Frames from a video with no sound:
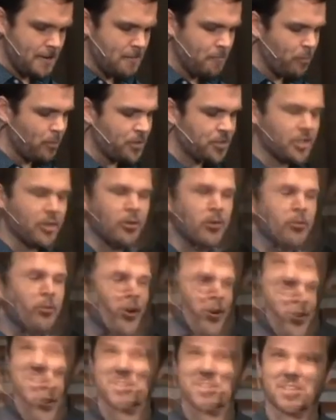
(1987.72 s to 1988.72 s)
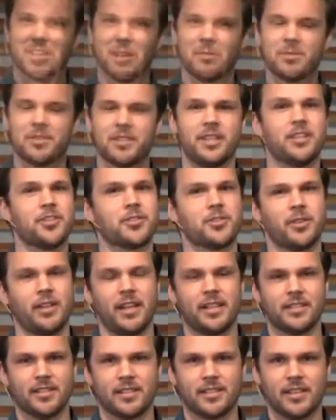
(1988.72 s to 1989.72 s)
So when Moses comes to
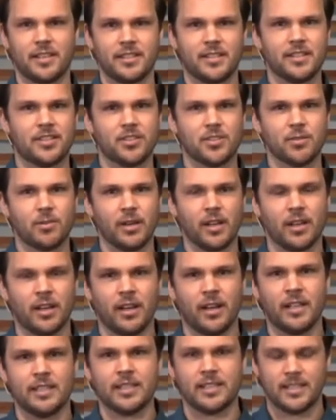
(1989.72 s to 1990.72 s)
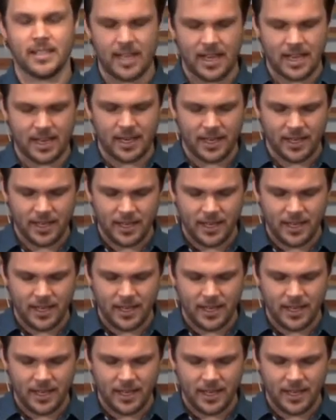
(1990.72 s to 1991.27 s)
Israelites and says, This is what God said,